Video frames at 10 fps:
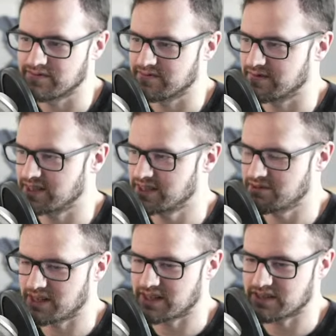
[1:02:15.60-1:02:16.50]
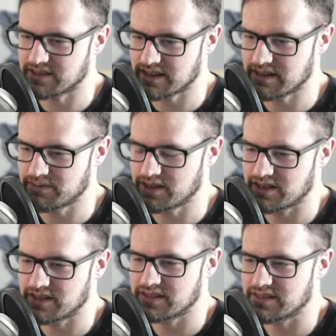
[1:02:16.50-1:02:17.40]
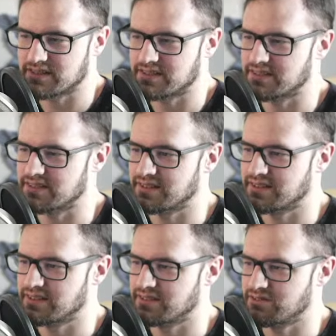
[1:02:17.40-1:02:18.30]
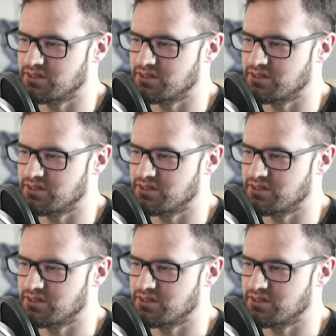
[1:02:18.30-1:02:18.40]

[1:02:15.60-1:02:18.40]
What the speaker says: Let's see what that looks like. I'm curious. We